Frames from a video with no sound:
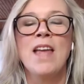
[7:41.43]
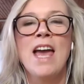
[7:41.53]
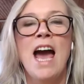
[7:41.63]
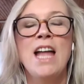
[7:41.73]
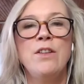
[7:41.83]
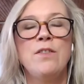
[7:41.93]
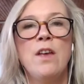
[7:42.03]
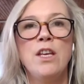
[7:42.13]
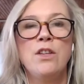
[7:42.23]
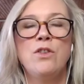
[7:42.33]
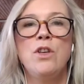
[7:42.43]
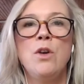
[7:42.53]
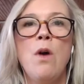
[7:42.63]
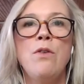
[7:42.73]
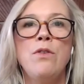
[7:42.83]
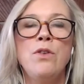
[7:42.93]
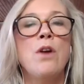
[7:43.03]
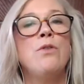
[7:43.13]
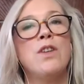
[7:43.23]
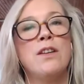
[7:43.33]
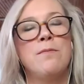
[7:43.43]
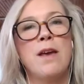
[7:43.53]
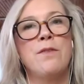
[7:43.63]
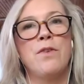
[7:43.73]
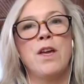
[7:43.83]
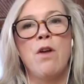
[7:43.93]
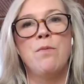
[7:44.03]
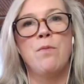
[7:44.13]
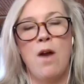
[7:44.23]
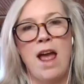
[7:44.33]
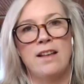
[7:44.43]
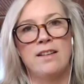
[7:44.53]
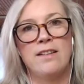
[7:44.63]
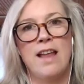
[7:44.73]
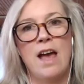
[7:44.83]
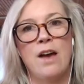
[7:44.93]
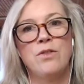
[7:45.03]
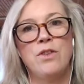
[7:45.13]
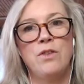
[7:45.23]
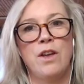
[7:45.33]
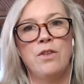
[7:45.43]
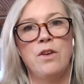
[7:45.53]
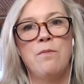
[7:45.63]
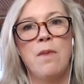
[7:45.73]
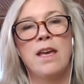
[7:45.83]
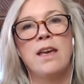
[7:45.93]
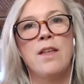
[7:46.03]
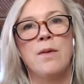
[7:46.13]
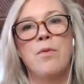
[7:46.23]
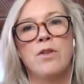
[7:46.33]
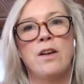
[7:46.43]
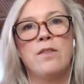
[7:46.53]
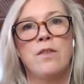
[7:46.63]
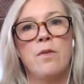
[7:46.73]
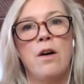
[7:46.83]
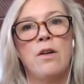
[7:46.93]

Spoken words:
and you don't just make for your own brand now, do you? You make other products as well.